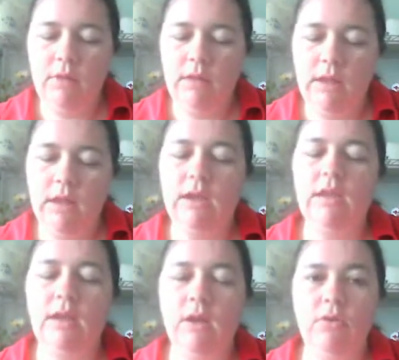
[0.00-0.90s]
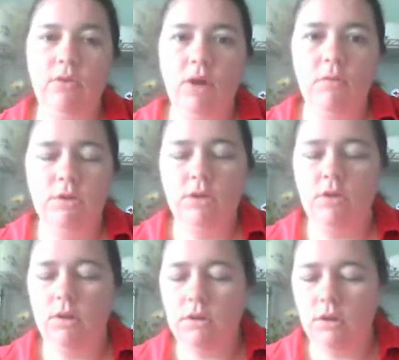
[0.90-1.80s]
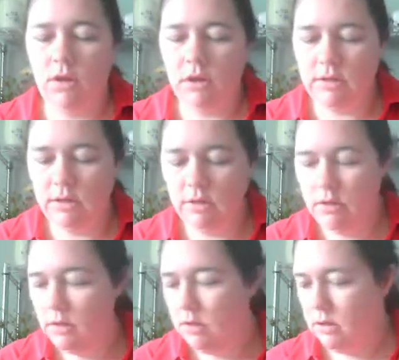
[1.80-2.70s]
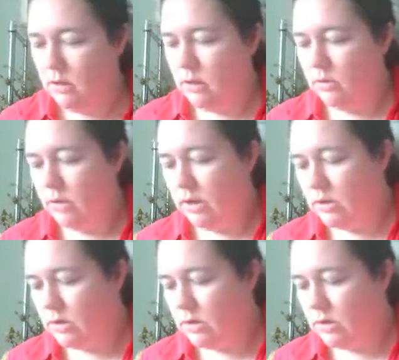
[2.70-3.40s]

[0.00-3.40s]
Unlike the hair dryer, which draws a lot. All right,